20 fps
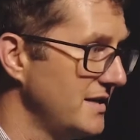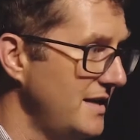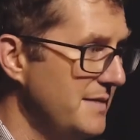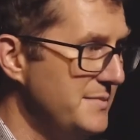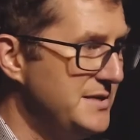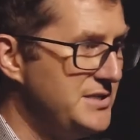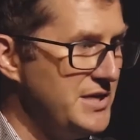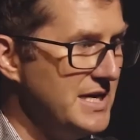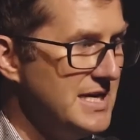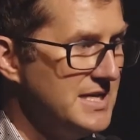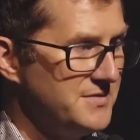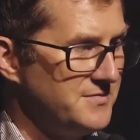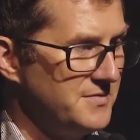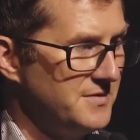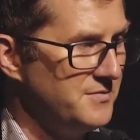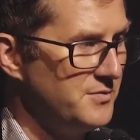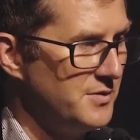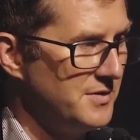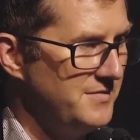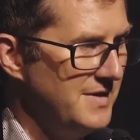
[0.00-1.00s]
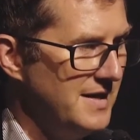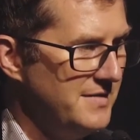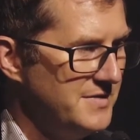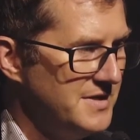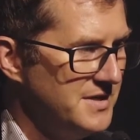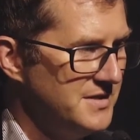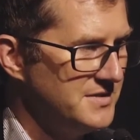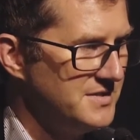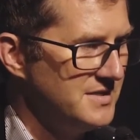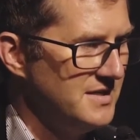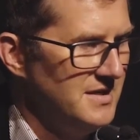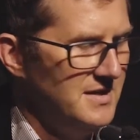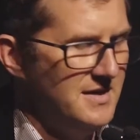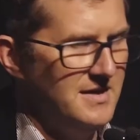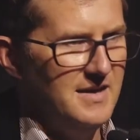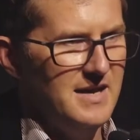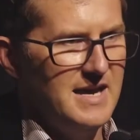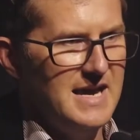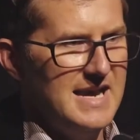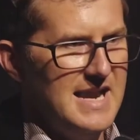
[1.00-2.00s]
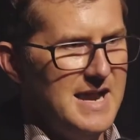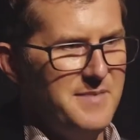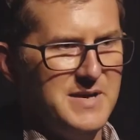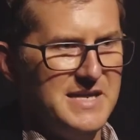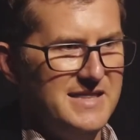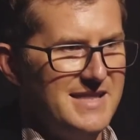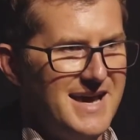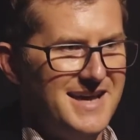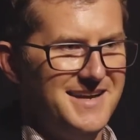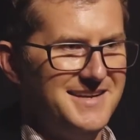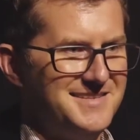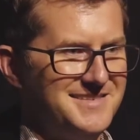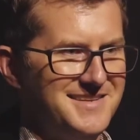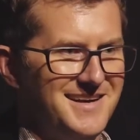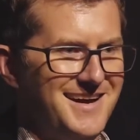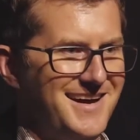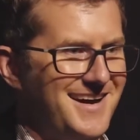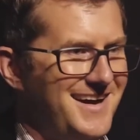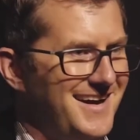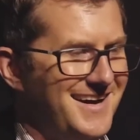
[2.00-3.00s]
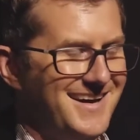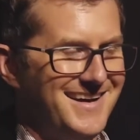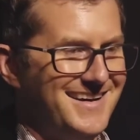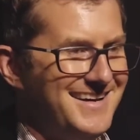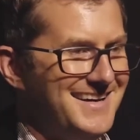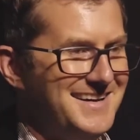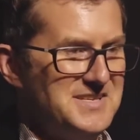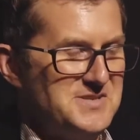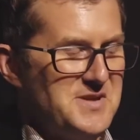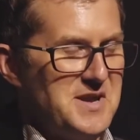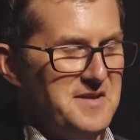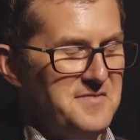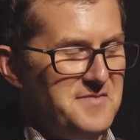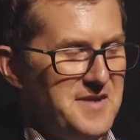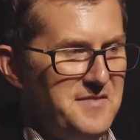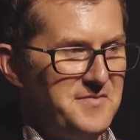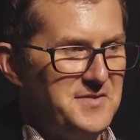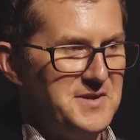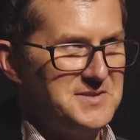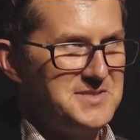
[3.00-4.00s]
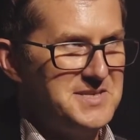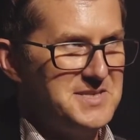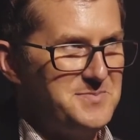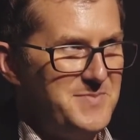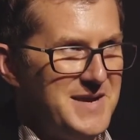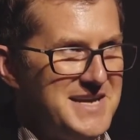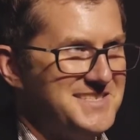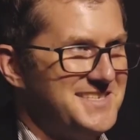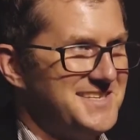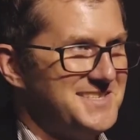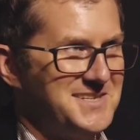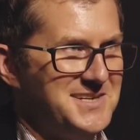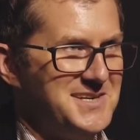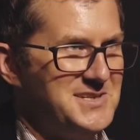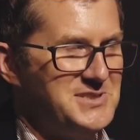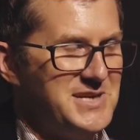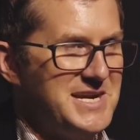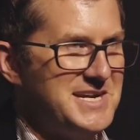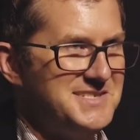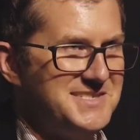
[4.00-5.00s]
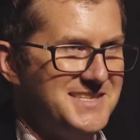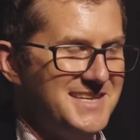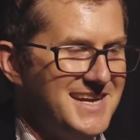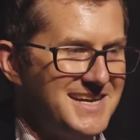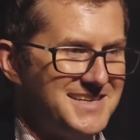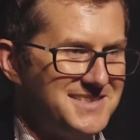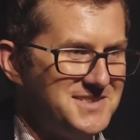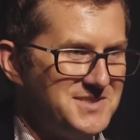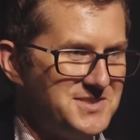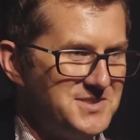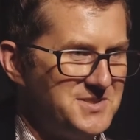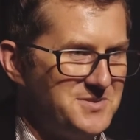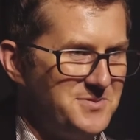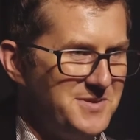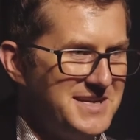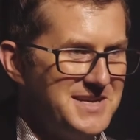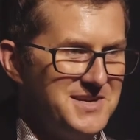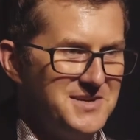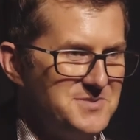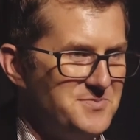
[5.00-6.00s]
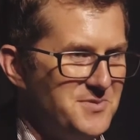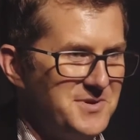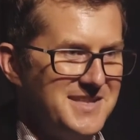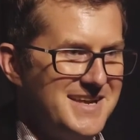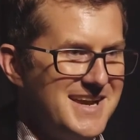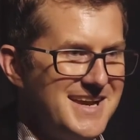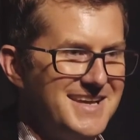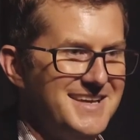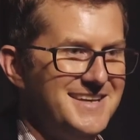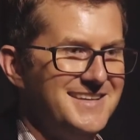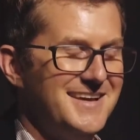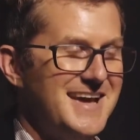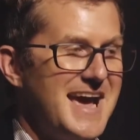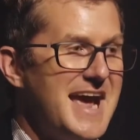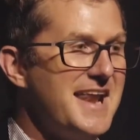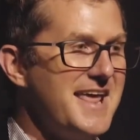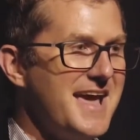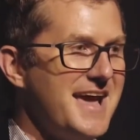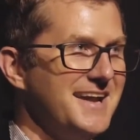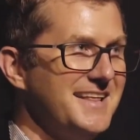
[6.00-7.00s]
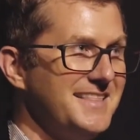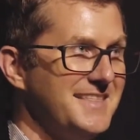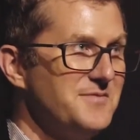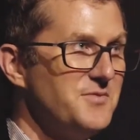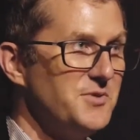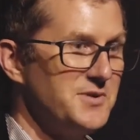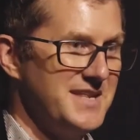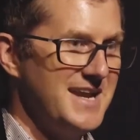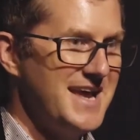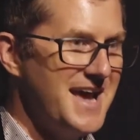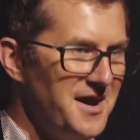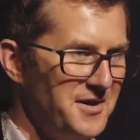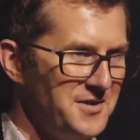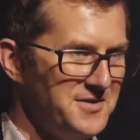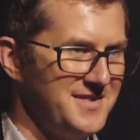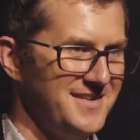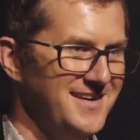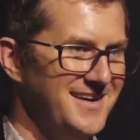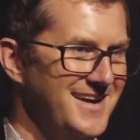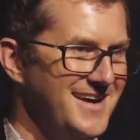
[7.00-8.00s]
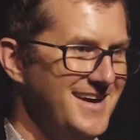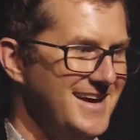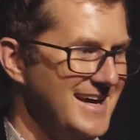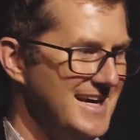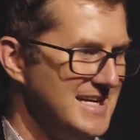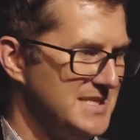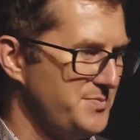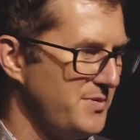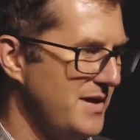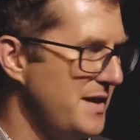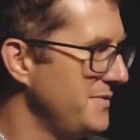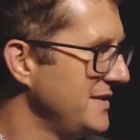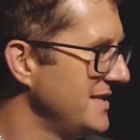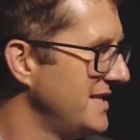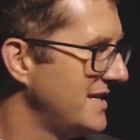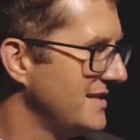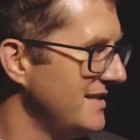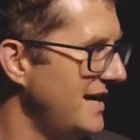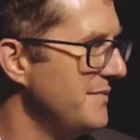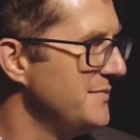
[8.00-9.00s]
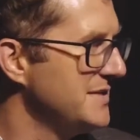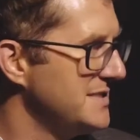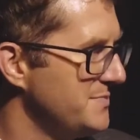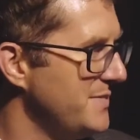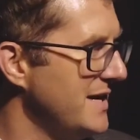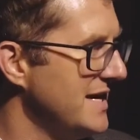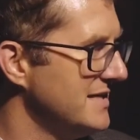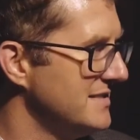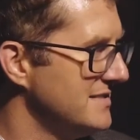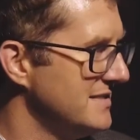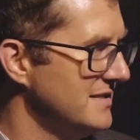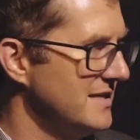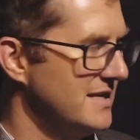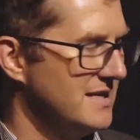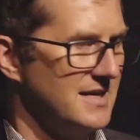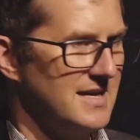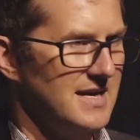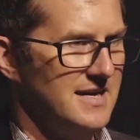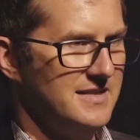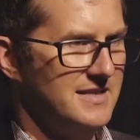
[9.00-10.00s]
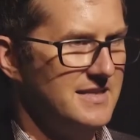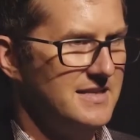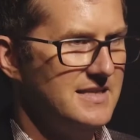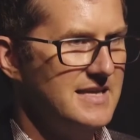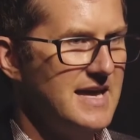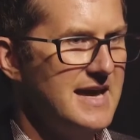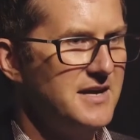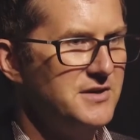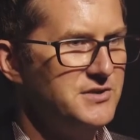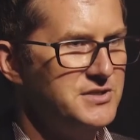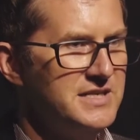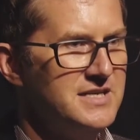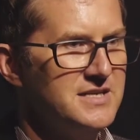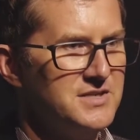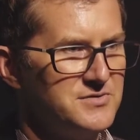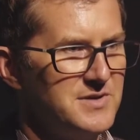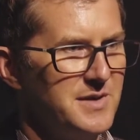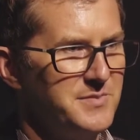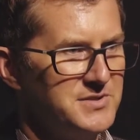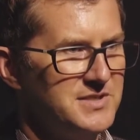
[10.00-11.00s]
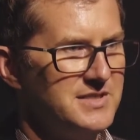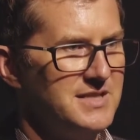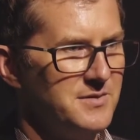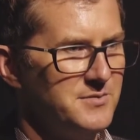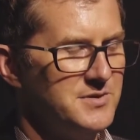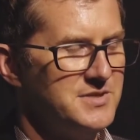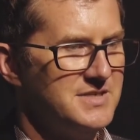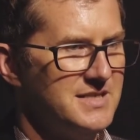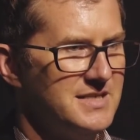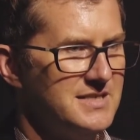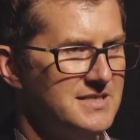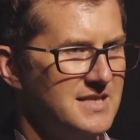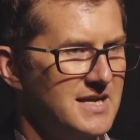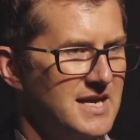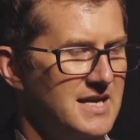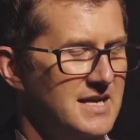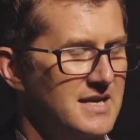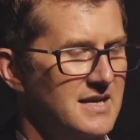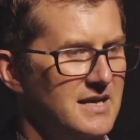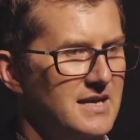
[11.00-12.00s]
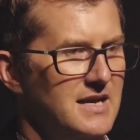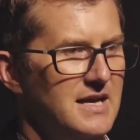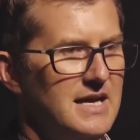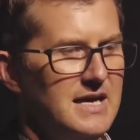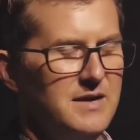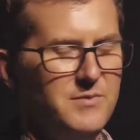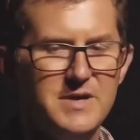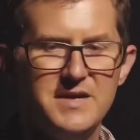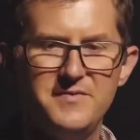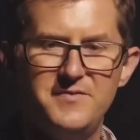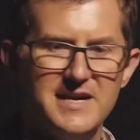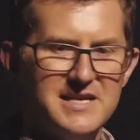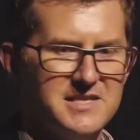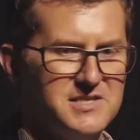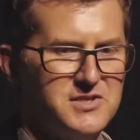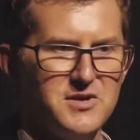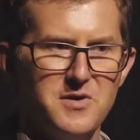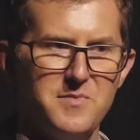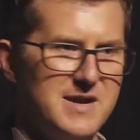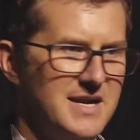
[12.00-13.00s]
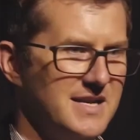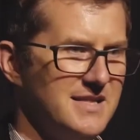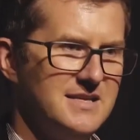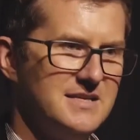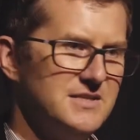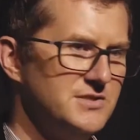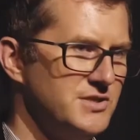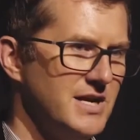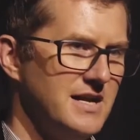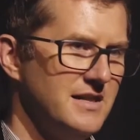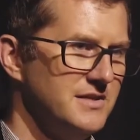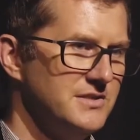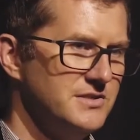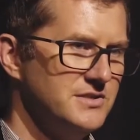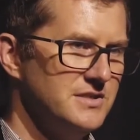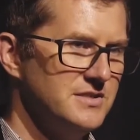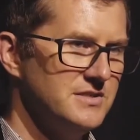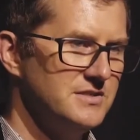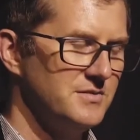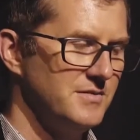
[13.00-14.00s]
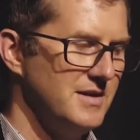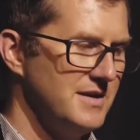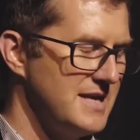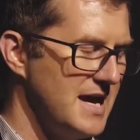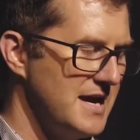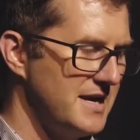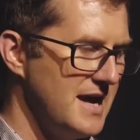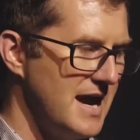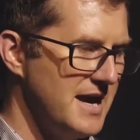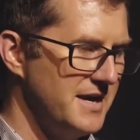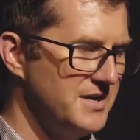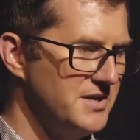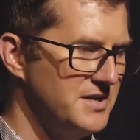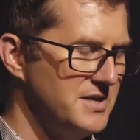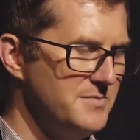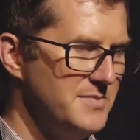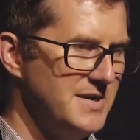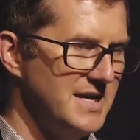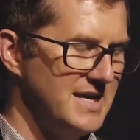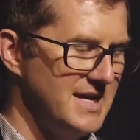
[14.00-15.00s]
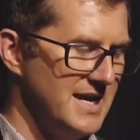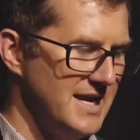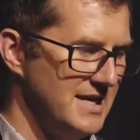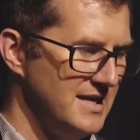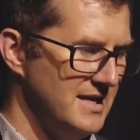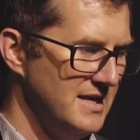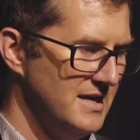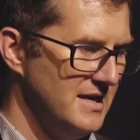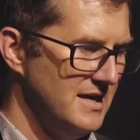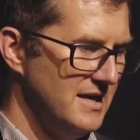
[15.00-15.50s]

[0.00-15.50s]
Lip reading: climate change for 4 or 5 years. And I mean, that is if there's a space that's going to change in the next 20 years more than anything more than health, it's probably the climate space and kind of the energy disruption that we're seeing today. And we face so many of these challenges around how do you communicate